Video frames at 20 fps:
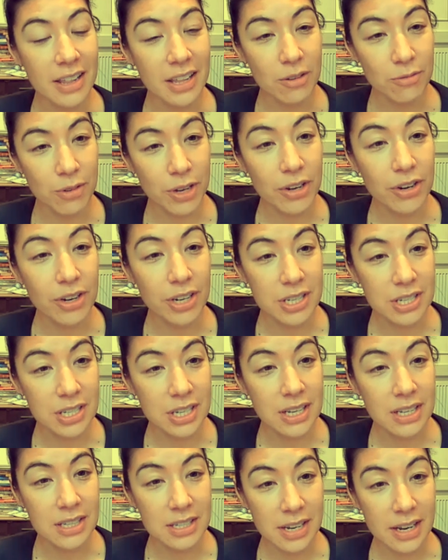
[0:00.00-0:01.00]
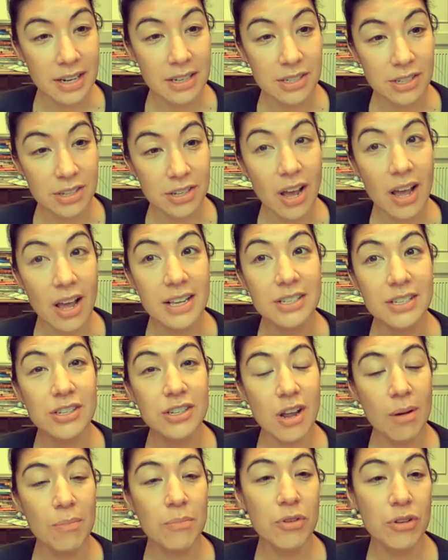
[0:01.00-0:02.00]
I think what you're going to see instead is a
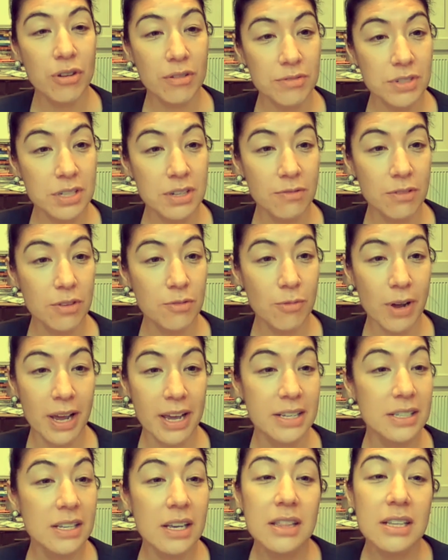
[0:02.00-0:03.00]
number of different ways.